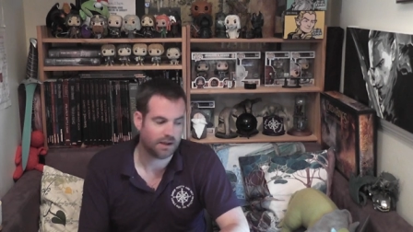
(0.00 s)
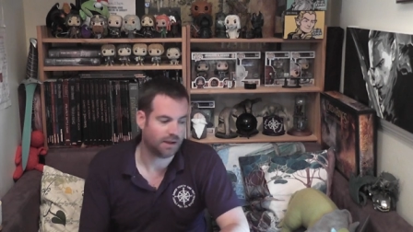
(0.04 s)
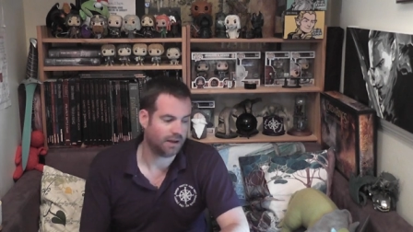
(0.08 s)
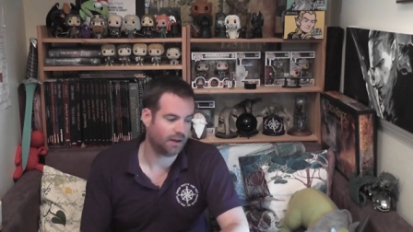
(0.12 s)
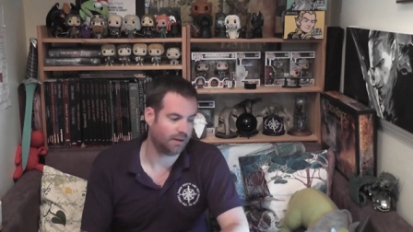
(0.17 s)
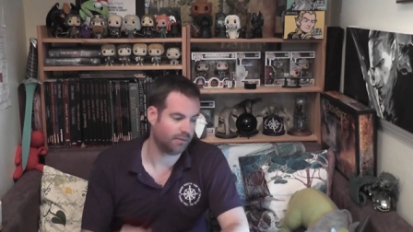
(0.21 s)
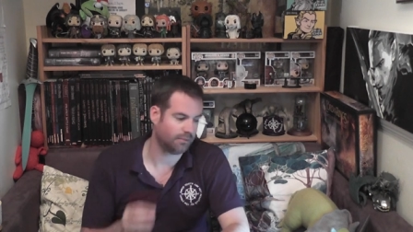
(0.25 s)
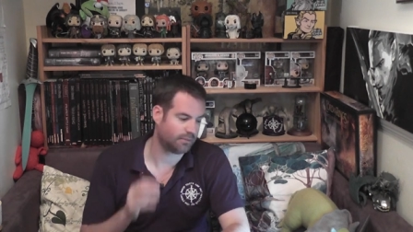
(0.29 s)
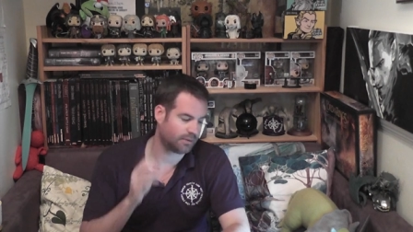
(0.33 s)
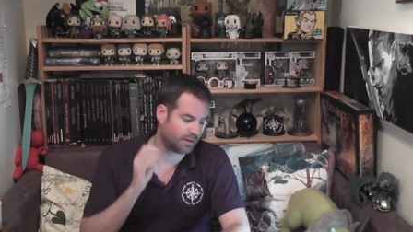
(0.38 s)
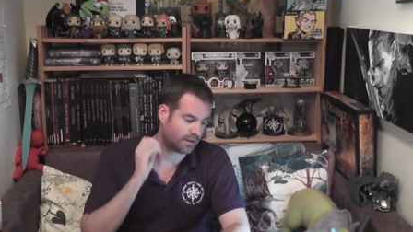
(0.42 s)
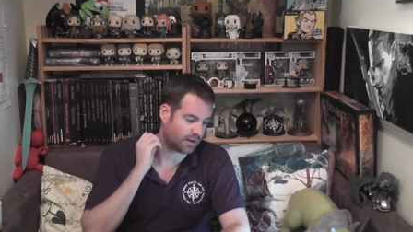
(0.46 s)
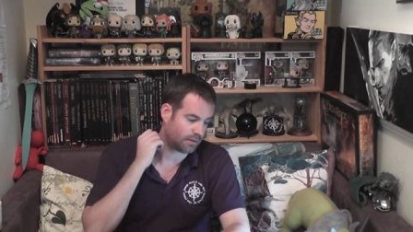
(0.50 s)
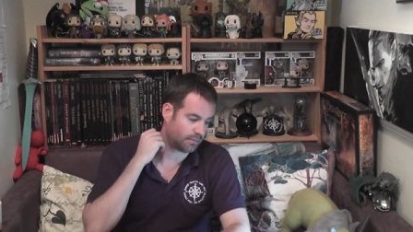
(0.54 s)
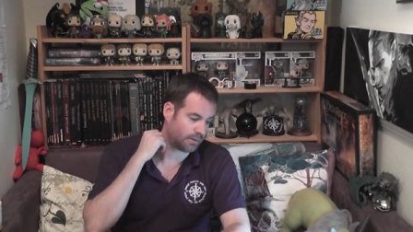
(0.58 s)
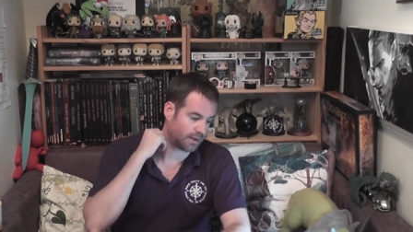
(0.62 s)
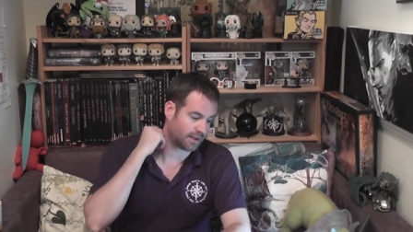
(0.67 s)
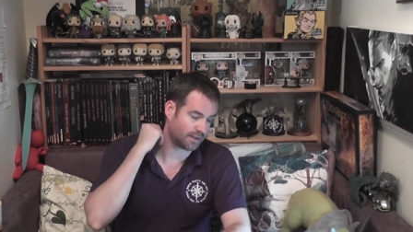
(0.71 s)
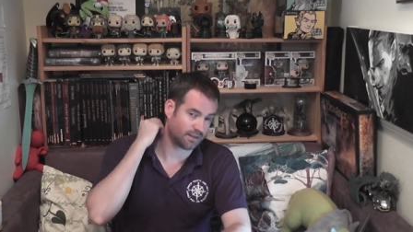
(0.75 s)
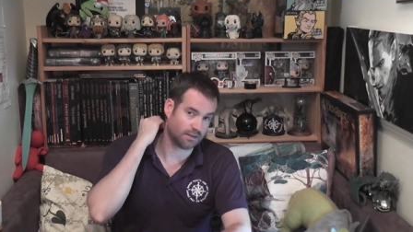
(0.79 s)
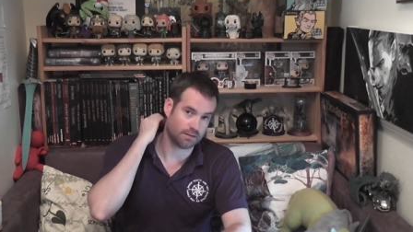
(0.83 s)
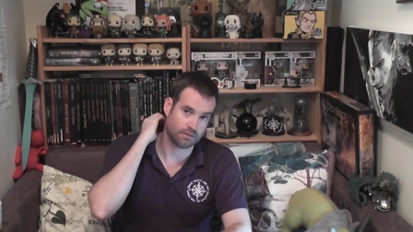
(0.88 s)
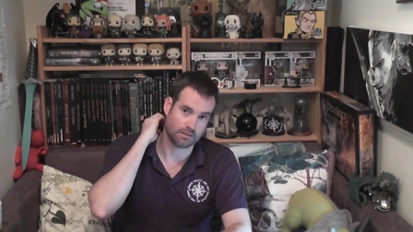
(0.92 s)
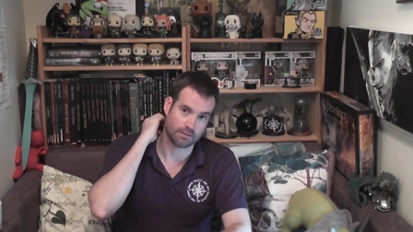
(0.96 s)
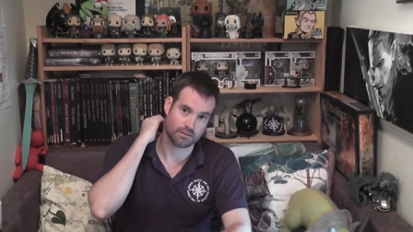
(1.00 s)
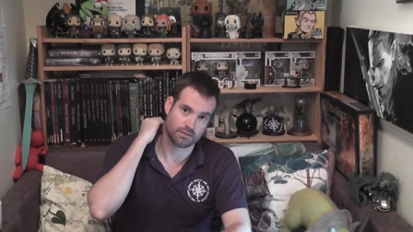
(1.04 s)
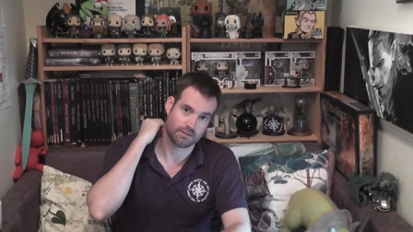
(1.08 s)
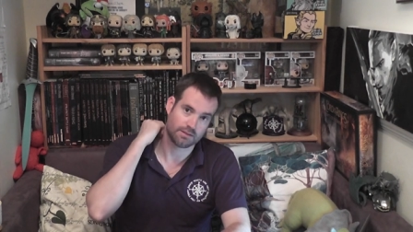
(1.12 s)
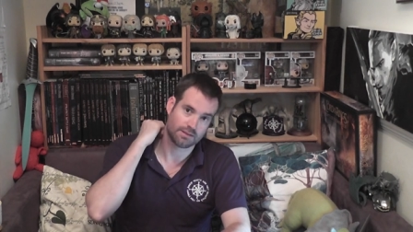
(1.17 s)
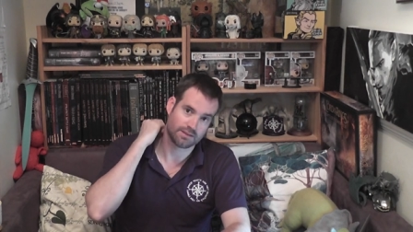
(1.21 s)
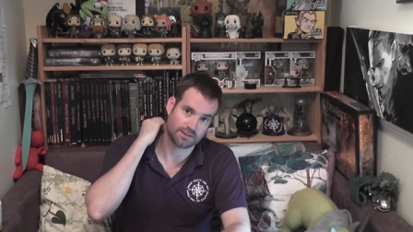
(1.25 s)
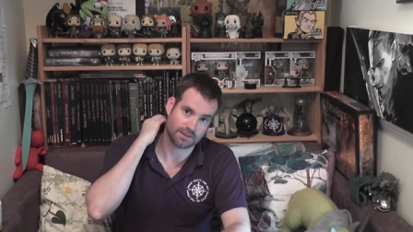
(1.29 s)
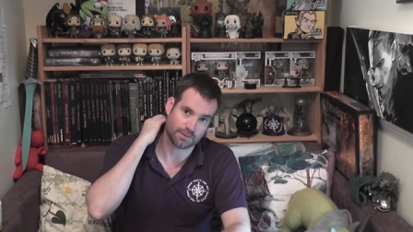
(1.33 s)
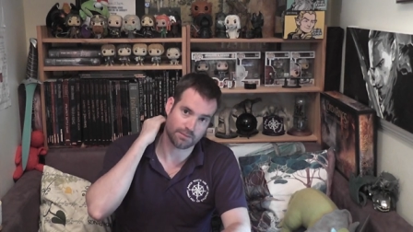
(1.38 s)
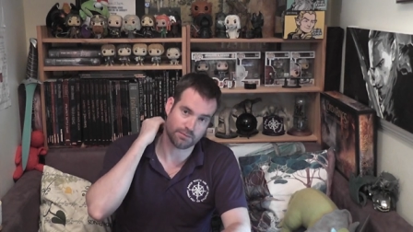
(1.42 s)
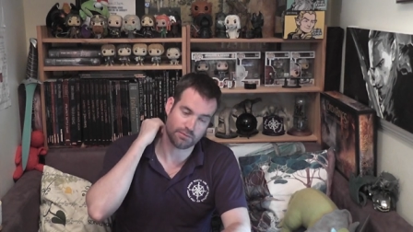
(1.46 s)
um, go back to
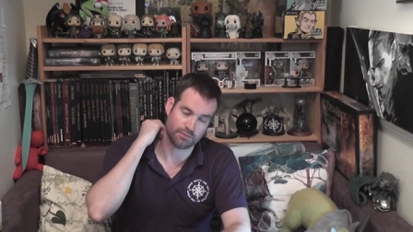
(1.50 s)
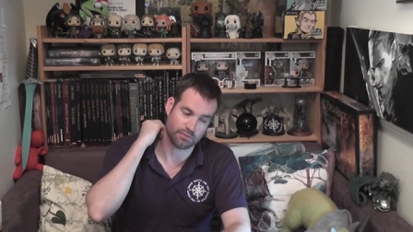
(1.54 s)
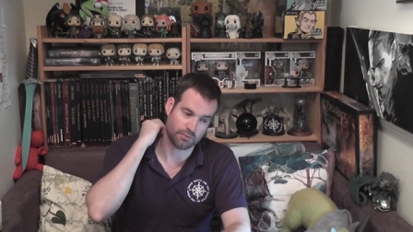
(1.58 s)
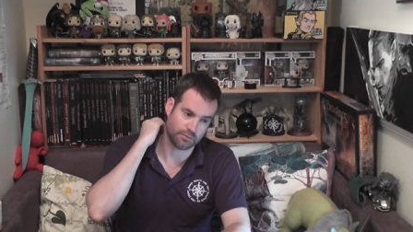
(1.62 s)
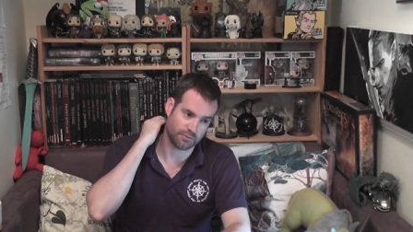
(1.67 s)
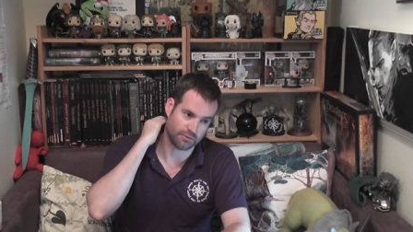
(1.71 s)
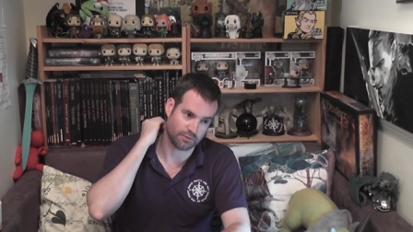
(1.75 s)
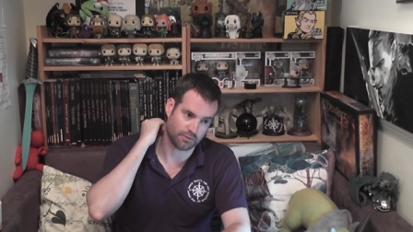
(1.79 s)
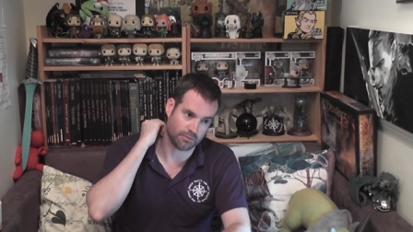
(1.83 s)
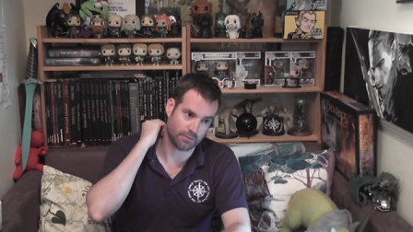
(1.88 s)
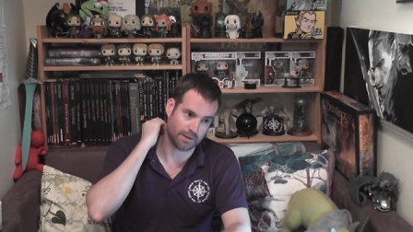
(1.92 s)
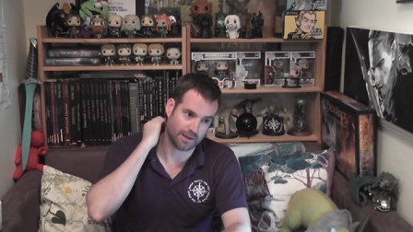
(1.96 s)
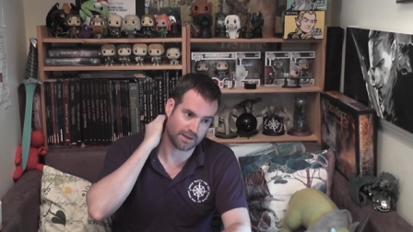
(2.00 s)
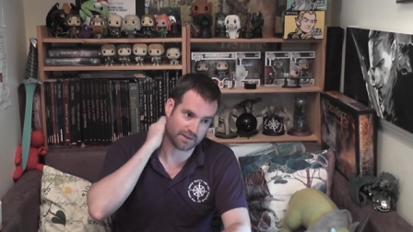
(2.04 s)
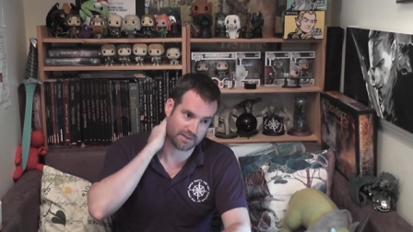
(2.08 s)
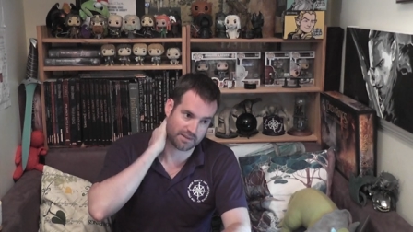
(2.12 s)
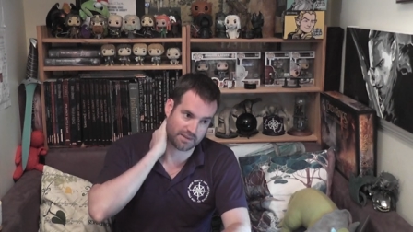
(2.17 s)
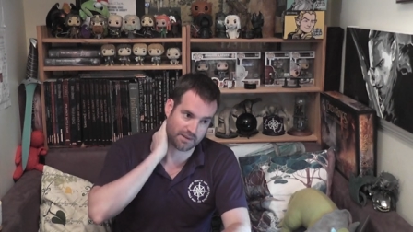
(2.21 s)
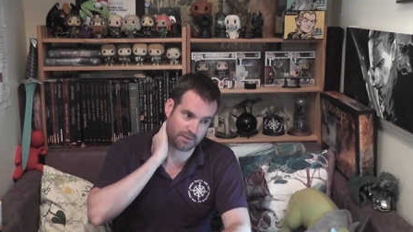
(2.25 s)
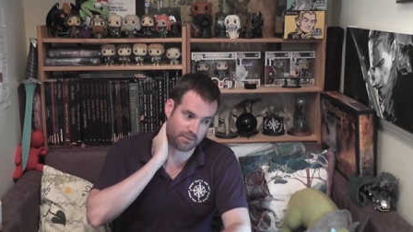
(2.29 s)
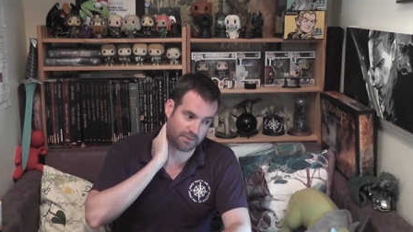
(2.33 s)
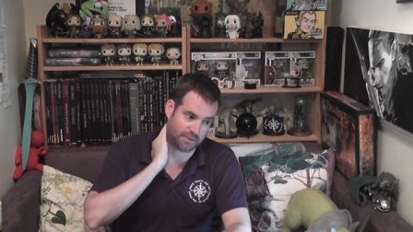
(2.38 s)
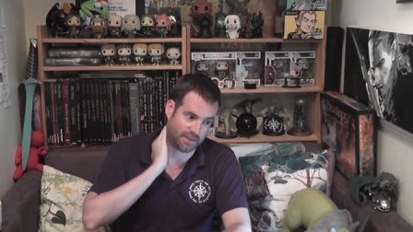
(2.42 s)
some form of normality